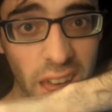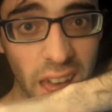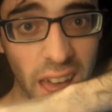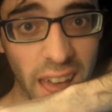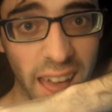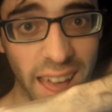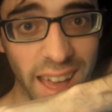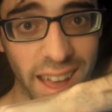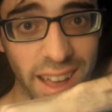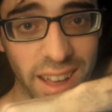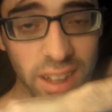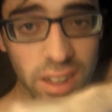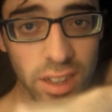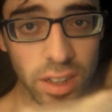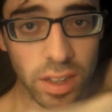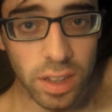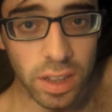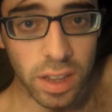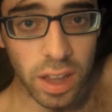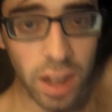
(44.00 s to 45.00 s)
there,
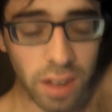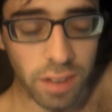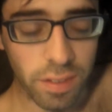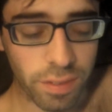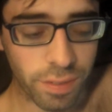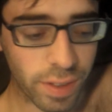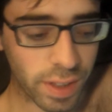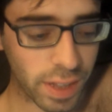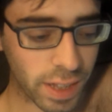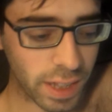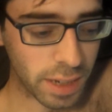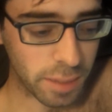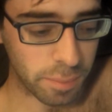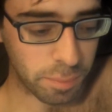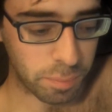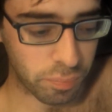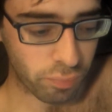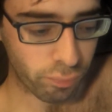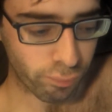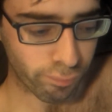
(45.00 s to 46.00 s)
that I'll fill in.
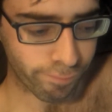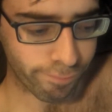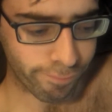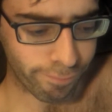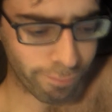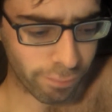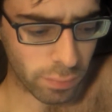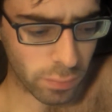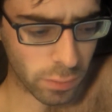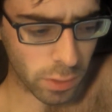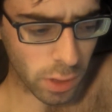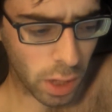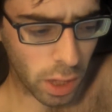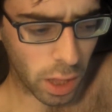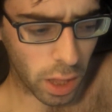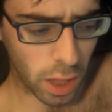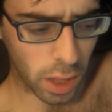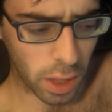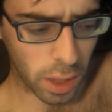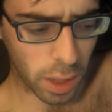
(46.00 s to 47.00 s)

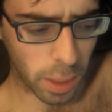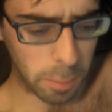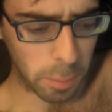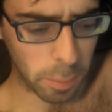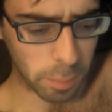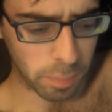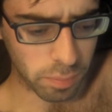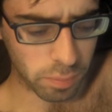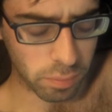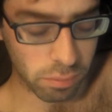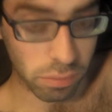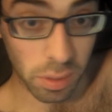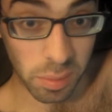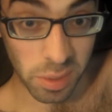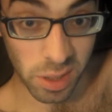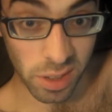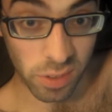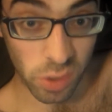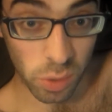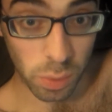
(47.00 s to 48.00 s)
Um,
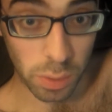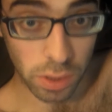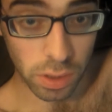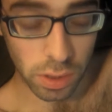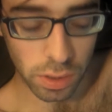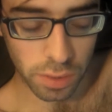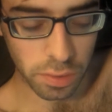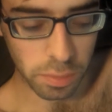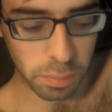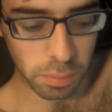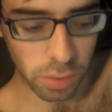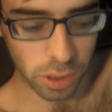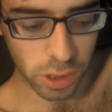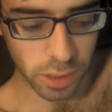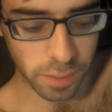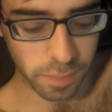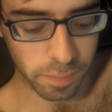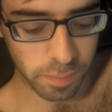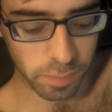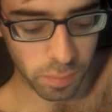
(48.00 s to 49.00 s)
probably go for a walk at some
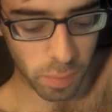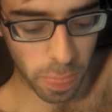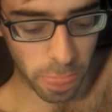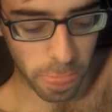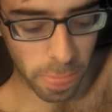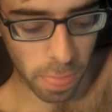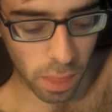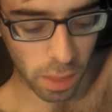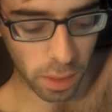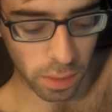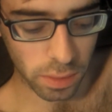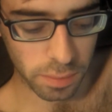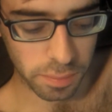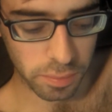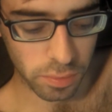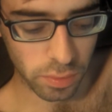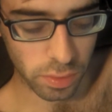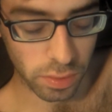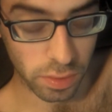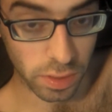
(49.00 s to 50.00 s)
point,
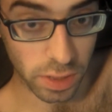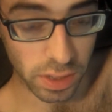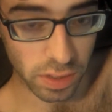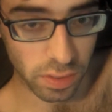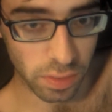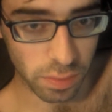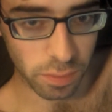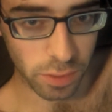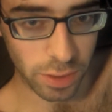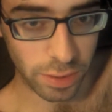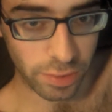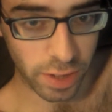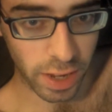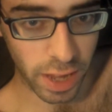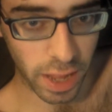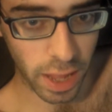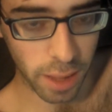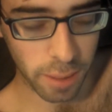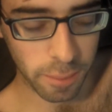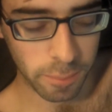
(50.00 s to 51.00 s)
just to get some fresh
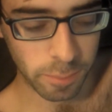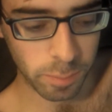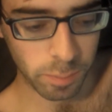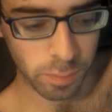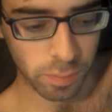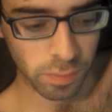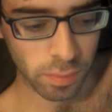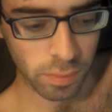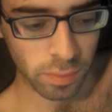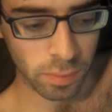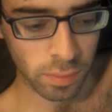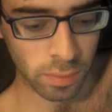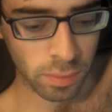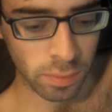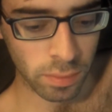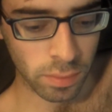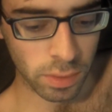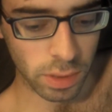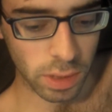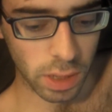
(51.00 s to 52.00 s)
air.
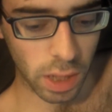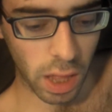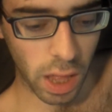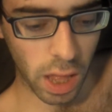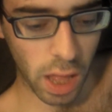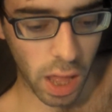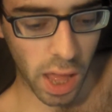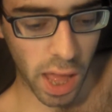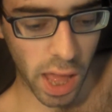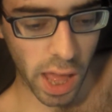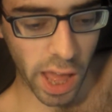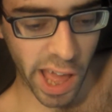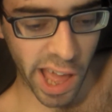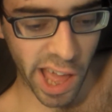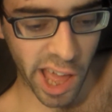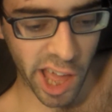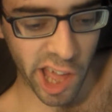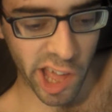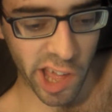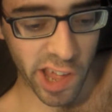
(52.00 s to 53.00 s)

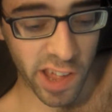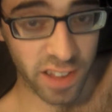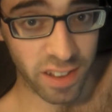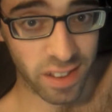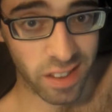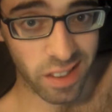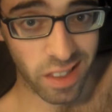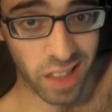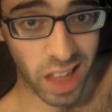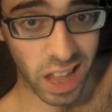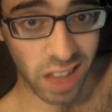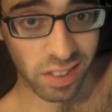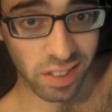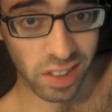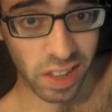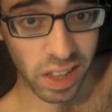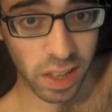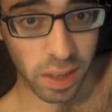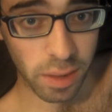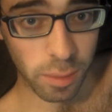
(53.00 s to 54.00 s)
And that's
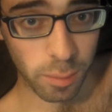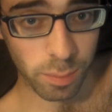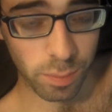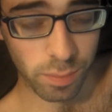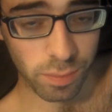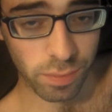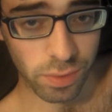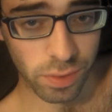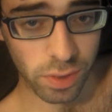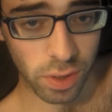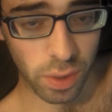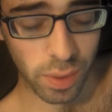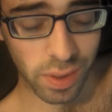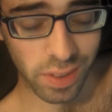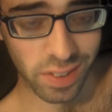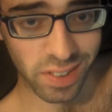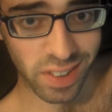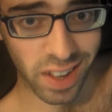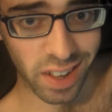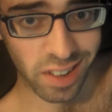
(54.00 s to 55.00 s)
it. So
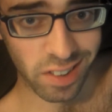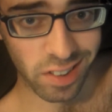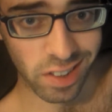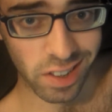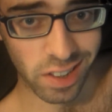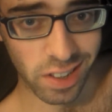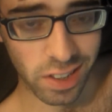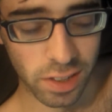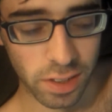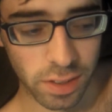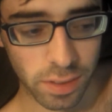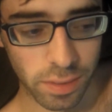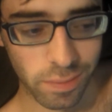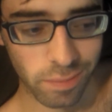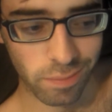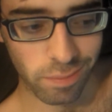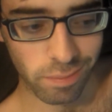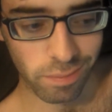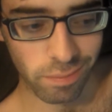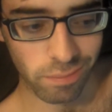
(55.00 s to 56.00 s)
exciting.
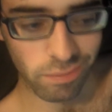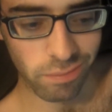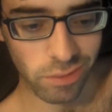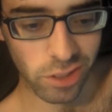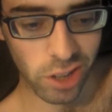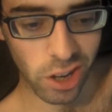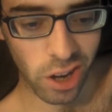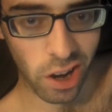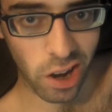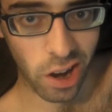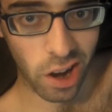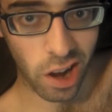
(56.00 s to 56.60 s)
Yeah.